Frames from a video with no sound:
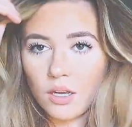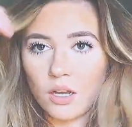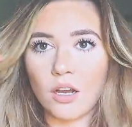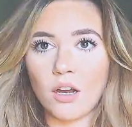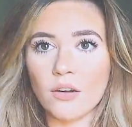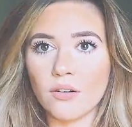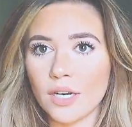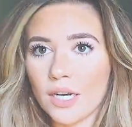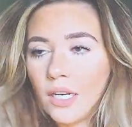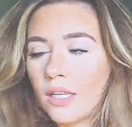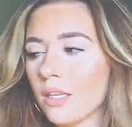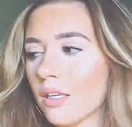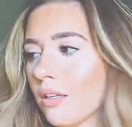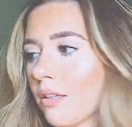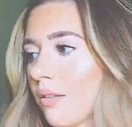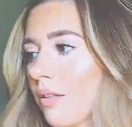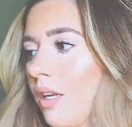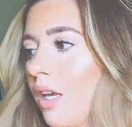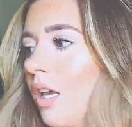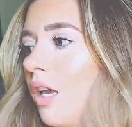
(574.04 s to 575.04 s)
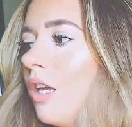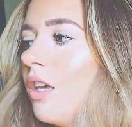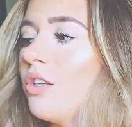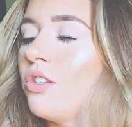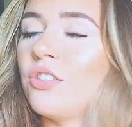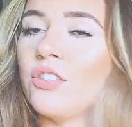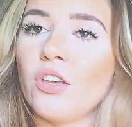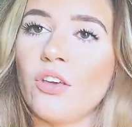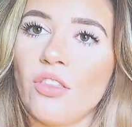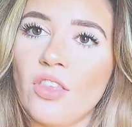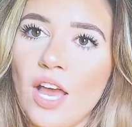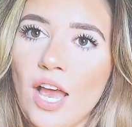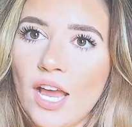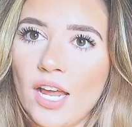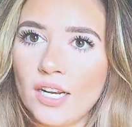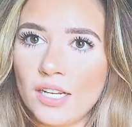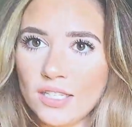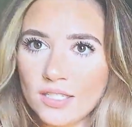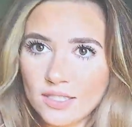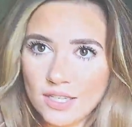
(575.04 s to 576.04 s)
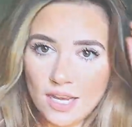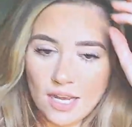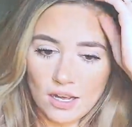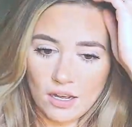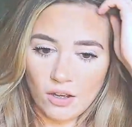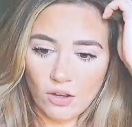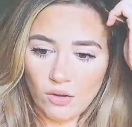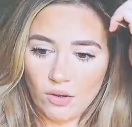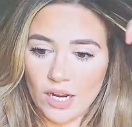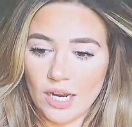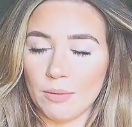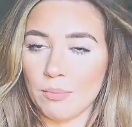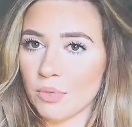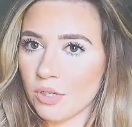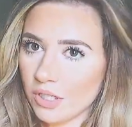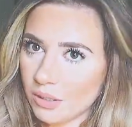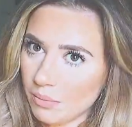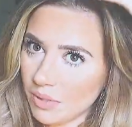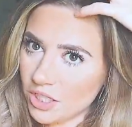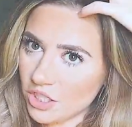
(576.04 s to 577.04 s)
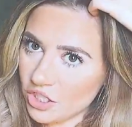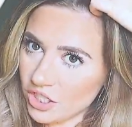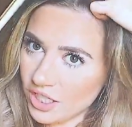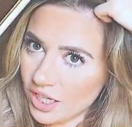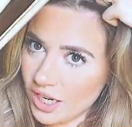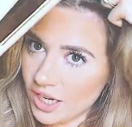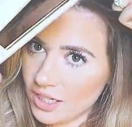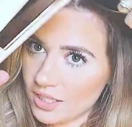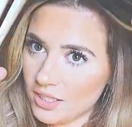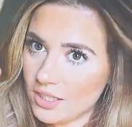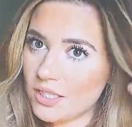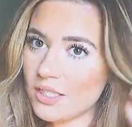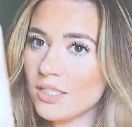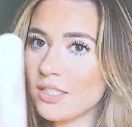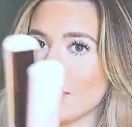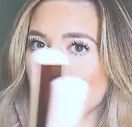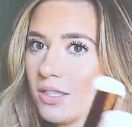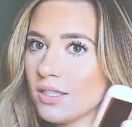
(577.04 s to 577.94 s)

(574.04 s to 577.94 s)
Alrighty. So that is how I pretty much get